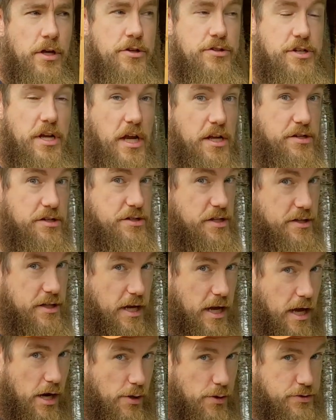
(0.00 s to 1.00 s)
changes in the
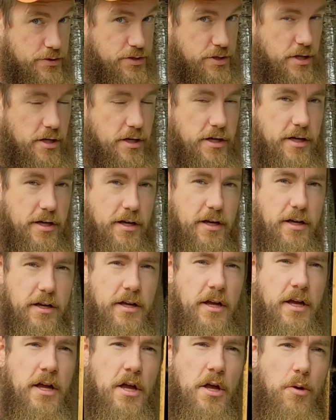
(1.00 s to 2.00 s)
house
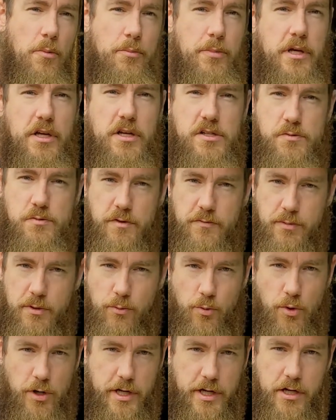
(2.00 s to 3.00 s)
because we've been
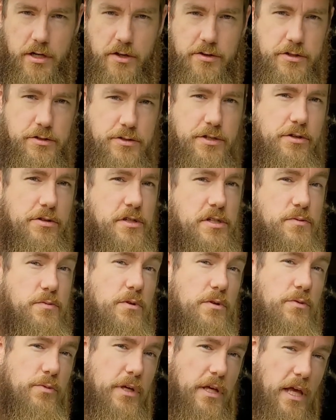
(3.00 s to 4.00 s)
working on the utilities
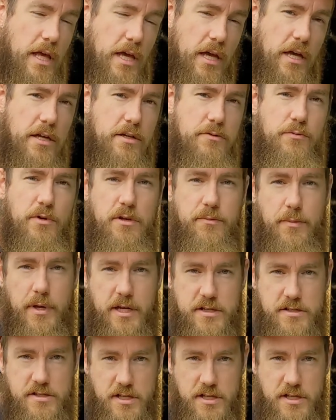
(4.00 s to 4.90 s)
when we can, when it makes